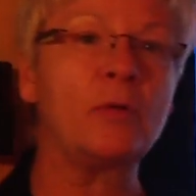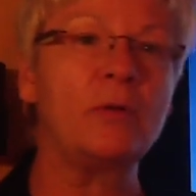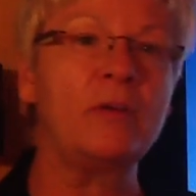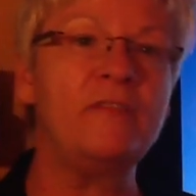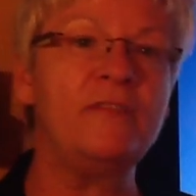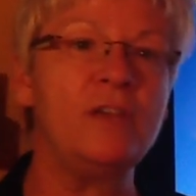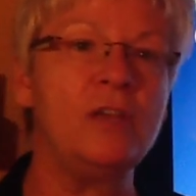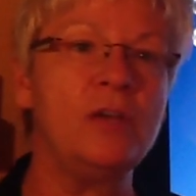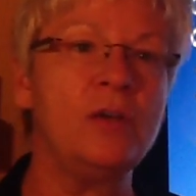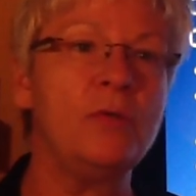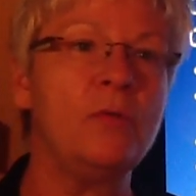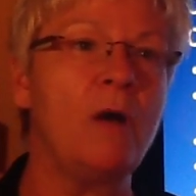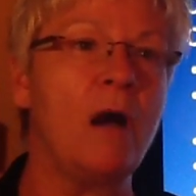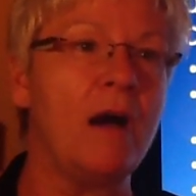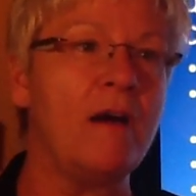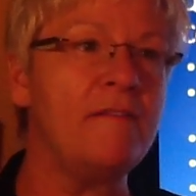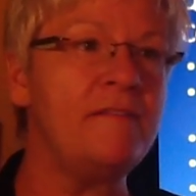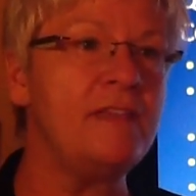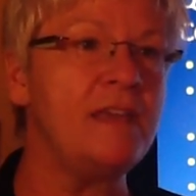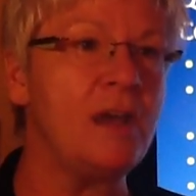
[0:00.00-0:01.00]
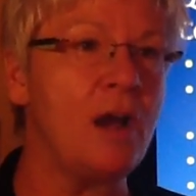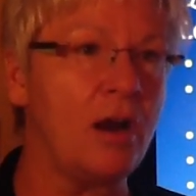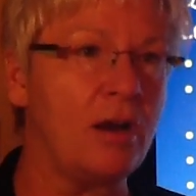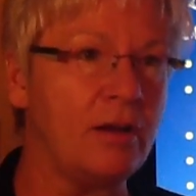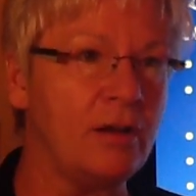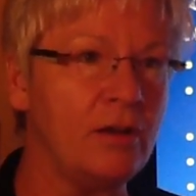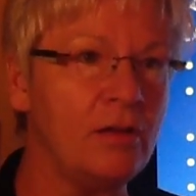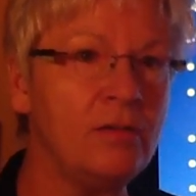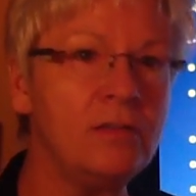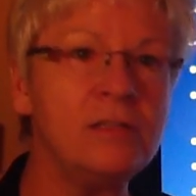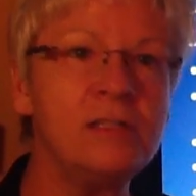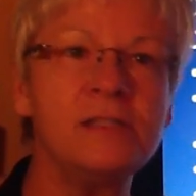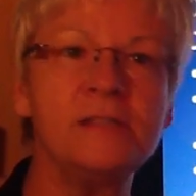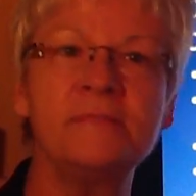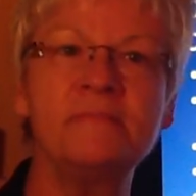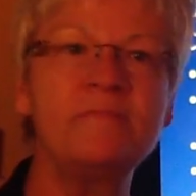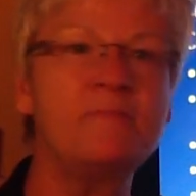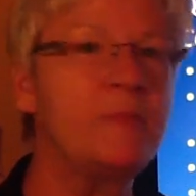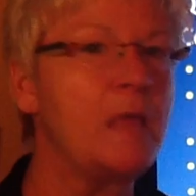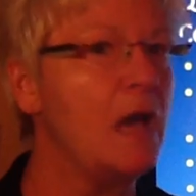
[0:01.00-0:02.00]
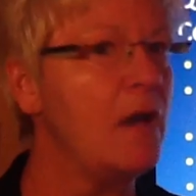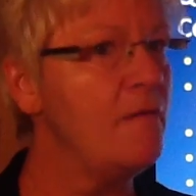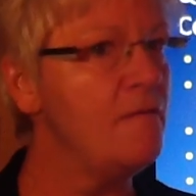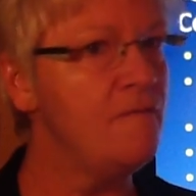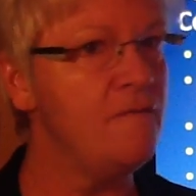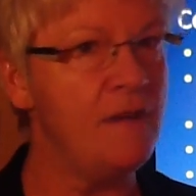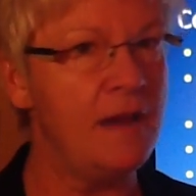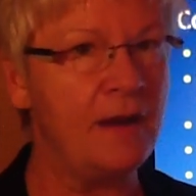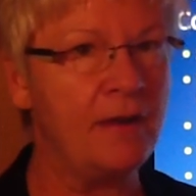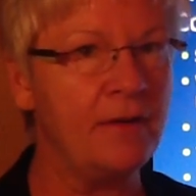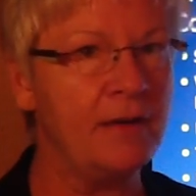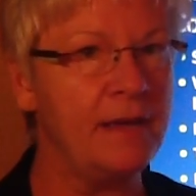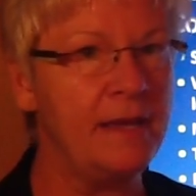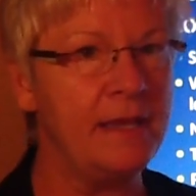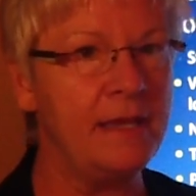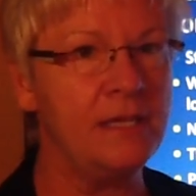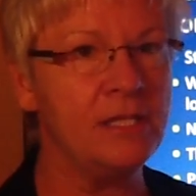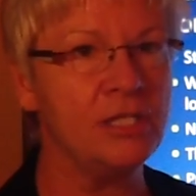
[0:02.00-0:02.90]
review of the articles, very